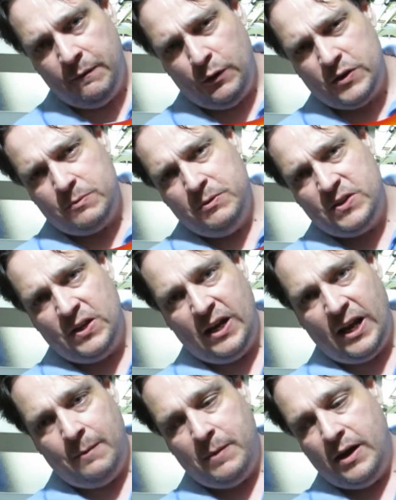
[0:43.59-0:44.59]
First
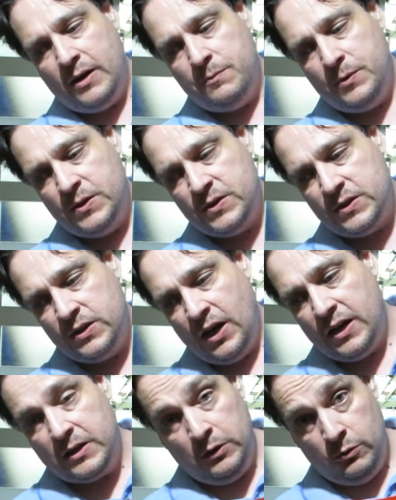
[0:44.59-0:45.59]
mistake I made was
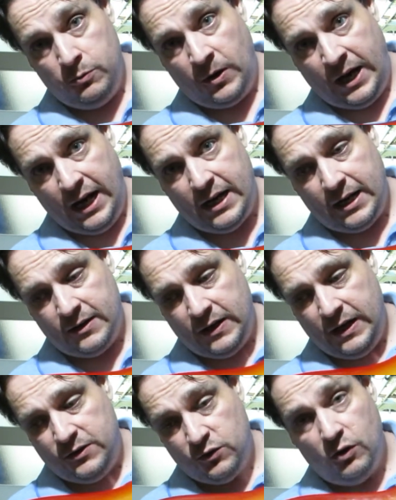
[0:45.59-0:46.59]
not lubricating
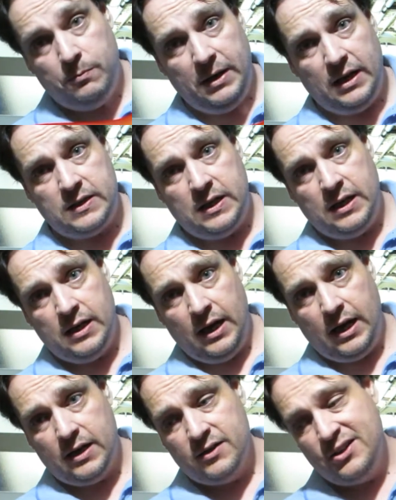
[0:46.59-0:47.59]
the drill bit,
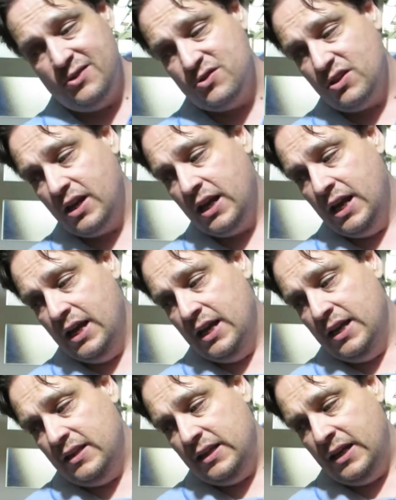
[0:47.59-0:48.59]
and usually
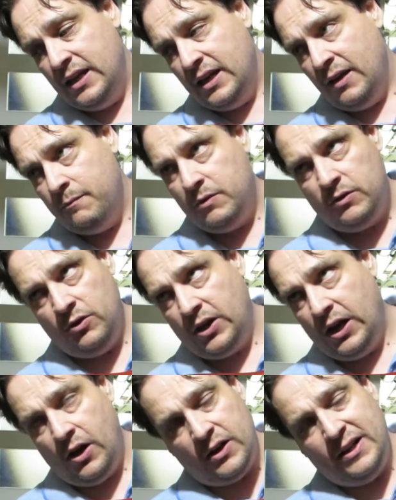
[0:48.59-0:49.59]
I've been
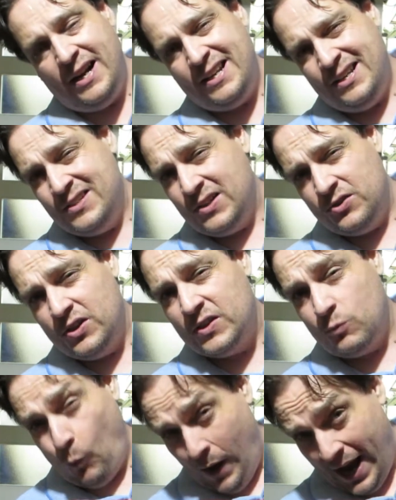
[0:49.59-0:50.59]
looking online, they
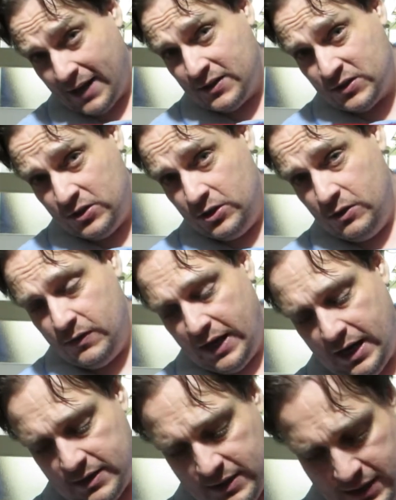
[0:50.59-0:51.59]
suggest wax to do
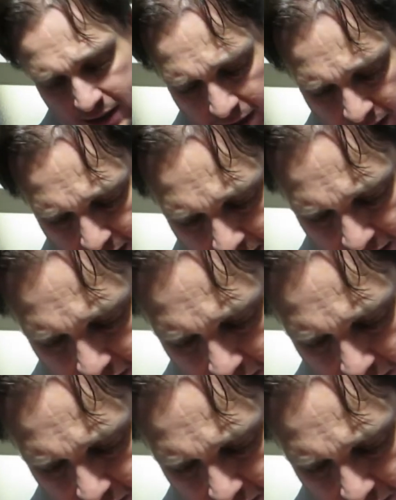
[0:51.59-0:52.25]
that.